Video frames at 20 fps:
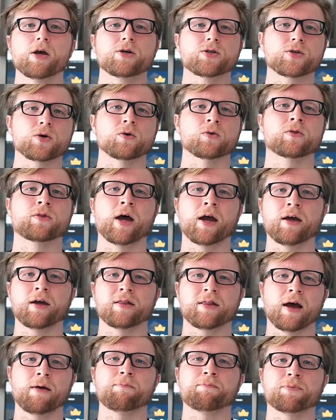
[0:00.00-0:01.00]
So
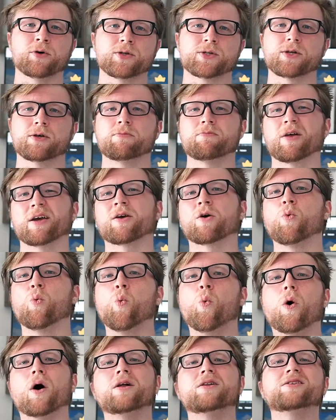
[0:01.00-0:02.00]
that puts them like
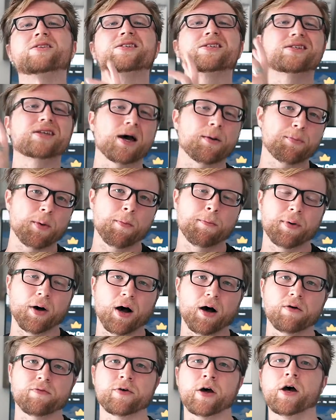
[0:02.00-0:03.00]
one step
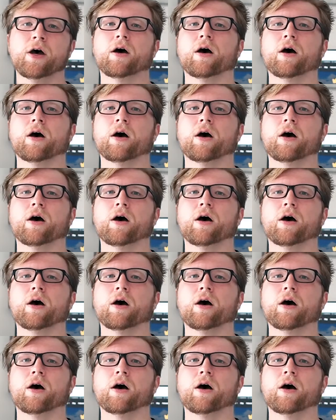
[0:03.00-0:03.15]
above